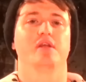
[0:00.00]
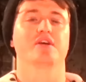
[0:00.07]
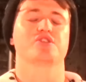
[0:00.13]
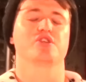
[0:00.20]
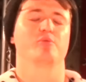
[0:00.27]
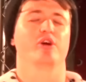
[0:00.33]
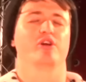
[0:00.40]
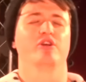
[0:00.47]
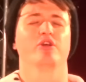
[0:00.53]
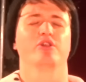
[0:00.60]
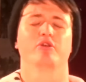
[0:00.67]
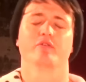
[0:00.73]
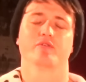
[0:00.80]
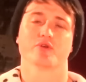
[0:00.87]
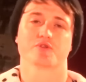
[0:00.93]
Next up, we had
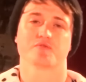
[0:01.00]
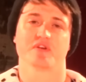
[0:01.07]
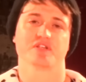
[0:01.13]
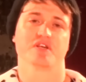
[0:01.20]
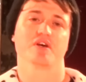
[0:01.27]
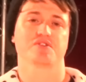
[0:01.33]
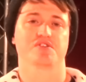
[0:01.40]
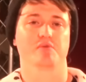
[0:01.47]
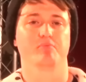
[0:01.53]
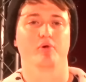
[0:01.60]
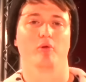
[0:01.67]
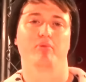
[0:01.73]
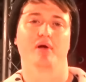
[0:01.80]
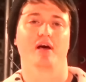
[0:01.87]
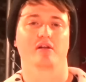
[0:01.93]
another of those fantastic
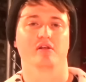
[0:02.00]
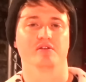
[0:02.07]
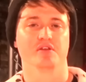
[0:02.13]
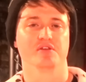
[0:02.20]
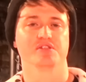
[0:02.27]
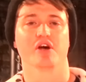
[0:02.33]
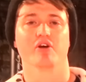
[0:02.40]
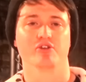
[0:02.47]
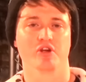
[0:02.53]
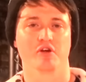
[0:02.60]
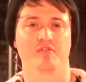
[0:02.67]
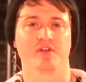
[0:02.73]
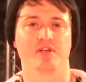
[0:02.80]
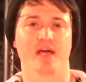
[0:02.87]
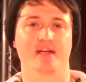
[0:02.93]
Bob Backlund and Darren
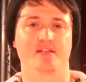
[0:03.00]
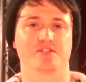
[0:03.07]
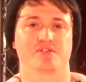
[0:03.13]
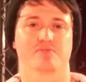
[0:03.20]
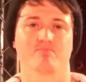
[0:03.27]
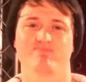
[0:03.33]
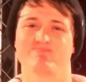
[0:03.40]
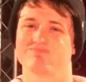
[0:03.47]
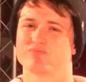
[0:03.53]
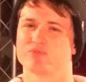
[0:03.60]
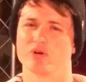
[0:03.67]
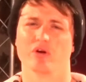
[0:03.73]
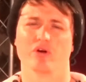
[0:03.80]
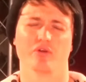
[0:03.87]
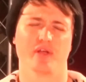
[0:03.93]
Young vignettes.
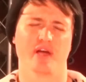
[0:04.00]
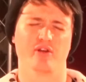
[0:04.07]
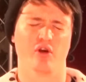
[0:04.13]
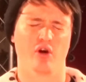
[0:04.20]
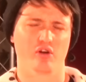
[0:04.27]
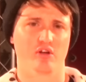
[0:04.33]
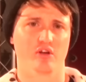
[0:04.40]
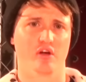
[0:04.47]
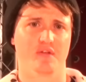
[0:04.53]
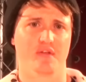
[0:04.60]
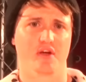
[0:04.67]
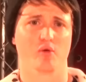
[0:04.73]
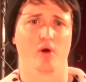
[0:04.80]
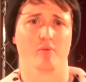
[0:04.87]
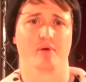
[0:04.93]
Oh, they're not good, are they?
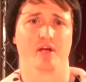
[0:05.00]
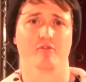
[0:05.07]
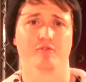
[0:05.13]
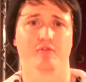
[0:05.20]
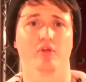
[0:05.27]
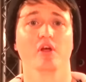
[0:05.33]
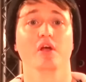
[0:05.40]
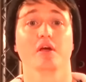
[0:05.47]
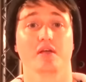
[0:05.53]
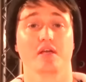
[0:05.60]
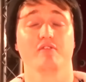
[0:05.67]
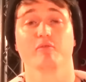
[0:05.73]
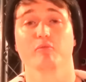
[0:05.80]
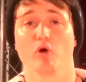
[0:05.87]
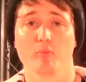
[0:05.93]
They're quite painful.
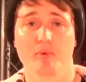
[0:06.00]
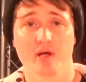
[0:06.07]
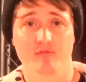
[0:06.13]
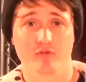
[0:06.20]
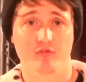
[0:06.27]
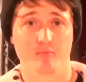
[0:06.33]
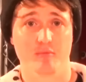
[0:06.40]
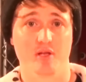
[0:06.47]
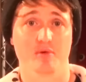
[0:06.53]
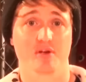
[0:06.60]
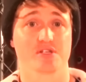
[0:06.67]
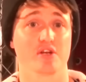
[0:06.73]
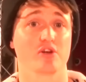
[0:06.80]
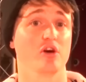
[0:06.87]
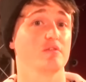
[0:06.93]
Even more painful for me
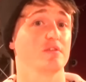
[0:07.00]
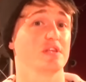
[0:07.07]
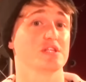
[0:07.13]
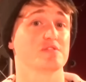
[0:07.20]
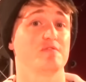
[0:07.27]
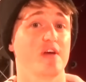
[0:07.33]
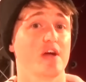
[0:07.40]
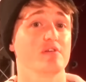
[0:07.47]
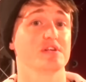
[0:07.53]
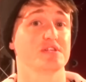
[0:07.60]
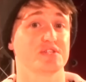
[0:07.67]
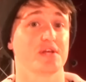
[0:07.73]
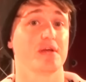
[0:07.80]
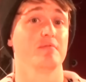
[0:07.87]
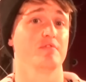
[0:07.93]
because I covered this very
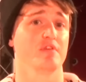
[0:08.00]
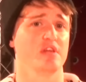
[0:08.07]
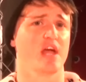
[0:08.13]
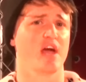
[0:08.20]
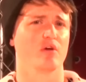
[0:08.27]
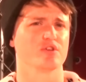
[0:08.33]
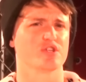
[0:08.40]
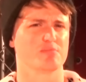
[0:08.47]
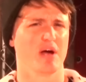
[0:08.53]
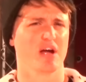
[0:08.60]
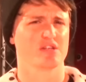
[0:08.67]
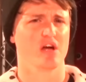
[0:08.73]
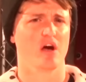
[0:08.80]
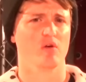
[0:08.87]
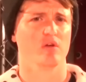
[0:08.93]
same vignette on
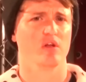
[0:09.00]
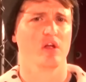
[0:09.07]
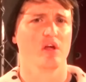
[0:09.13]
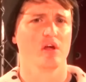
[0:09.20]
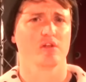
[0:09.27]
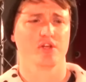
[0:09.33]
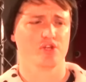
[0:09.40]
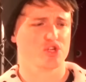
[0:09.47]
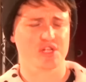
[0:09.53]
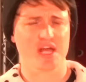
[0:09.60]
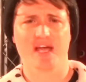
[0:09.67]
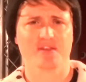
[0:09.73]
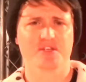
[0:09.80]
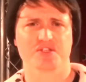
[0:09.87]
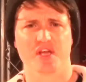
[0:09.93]
SmackDown. They just
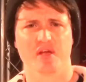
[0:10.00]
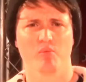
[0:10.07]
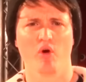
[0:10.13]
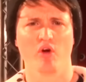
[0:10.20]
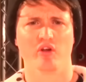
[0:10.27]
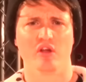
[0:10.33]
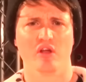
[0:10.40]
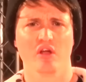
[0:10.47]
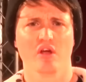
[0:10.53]
aired the same one.